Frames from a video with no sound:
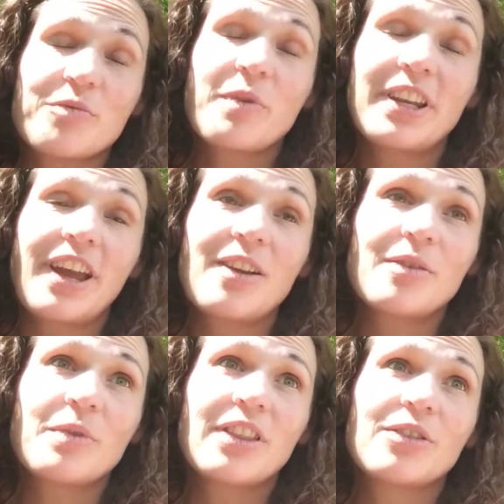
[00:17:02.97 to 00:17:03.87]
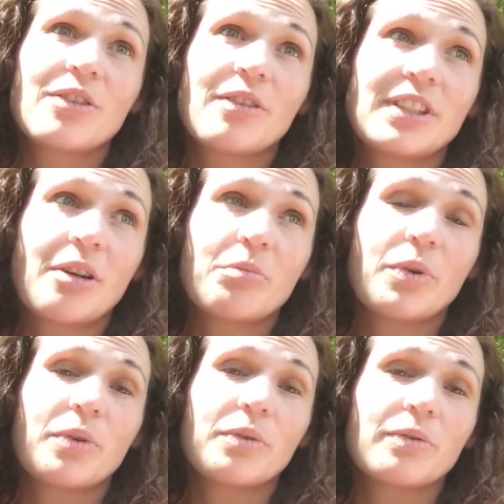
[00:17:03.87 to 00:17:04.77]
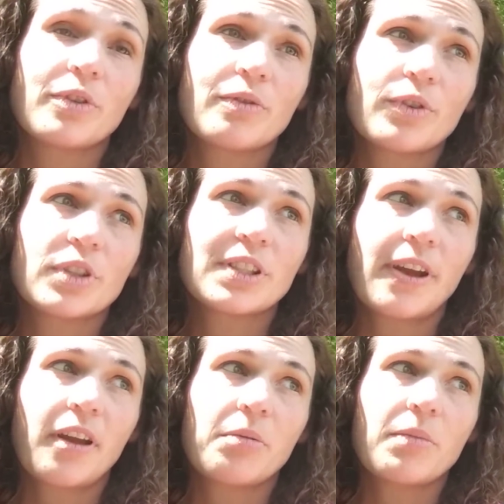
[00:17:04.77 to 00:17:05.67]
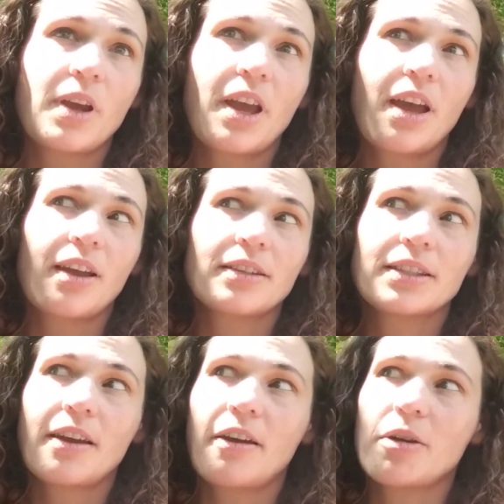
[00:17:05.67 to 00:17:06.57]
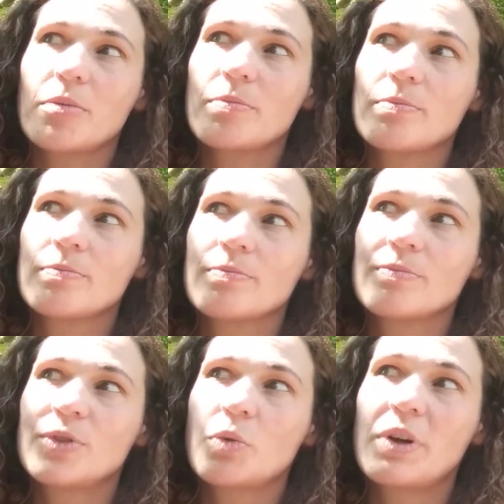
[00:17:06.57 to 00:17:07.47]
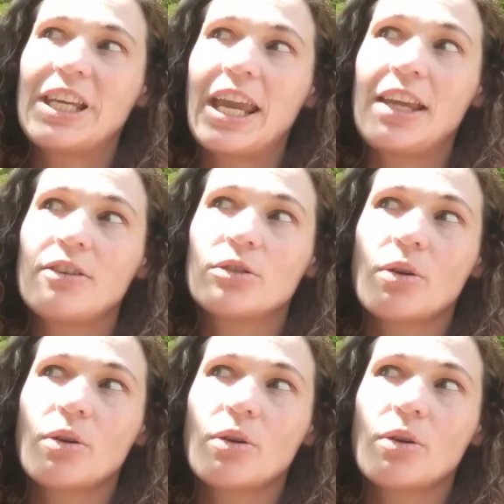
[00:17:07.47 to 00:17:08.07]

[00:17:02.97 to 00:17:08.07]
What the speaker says: when I went through the temple for the first time at 28 years